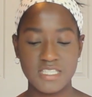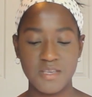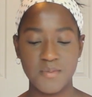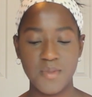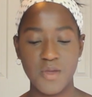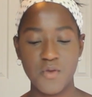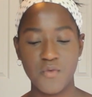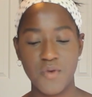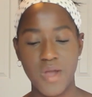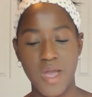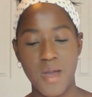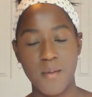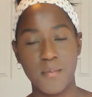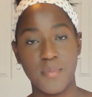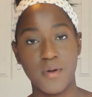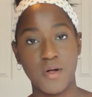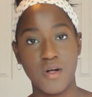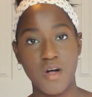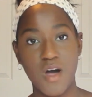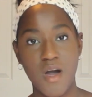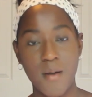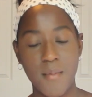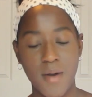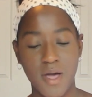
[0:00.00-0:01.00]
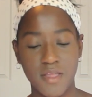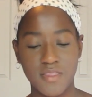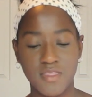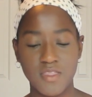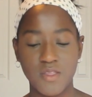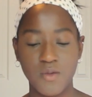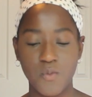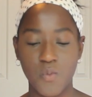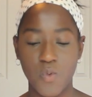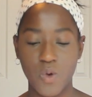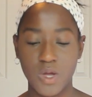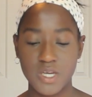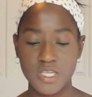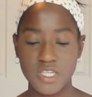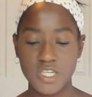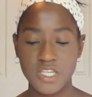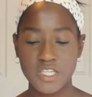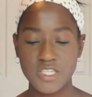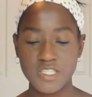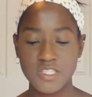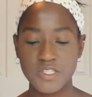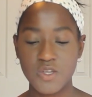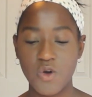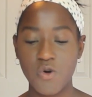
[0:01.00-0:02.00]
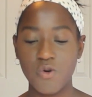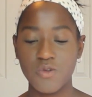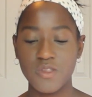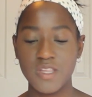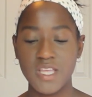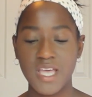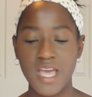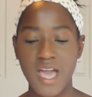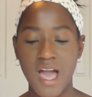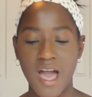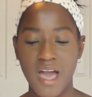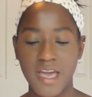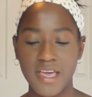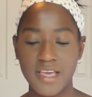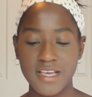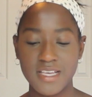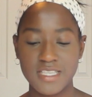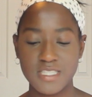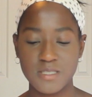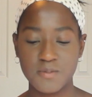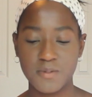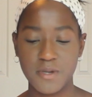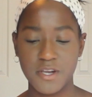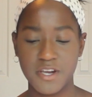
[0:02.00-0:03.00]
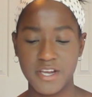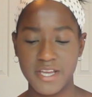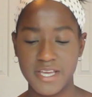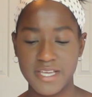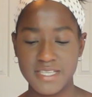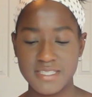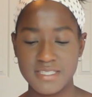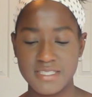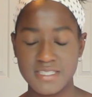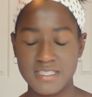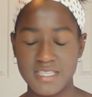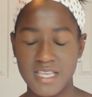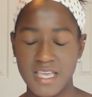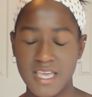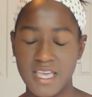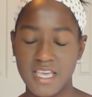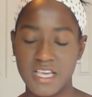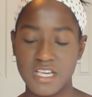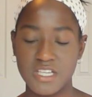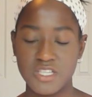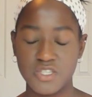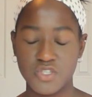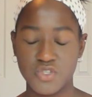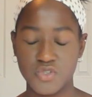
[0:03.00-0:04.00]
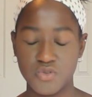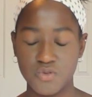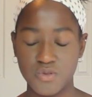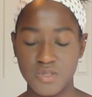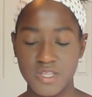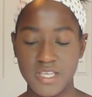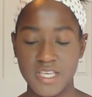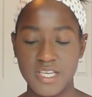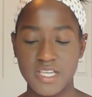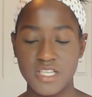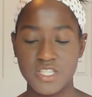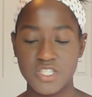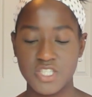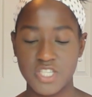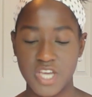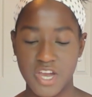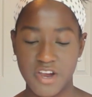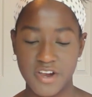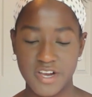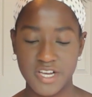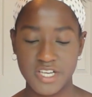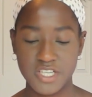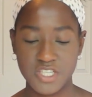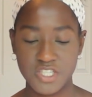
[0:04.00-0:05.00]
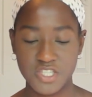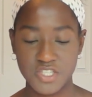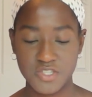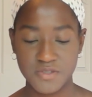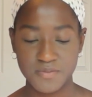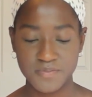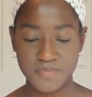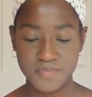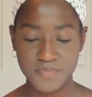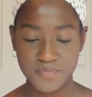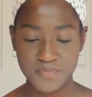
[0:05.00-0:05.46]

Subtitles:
to me ramble about the wonders only I experienced and can truly cherish.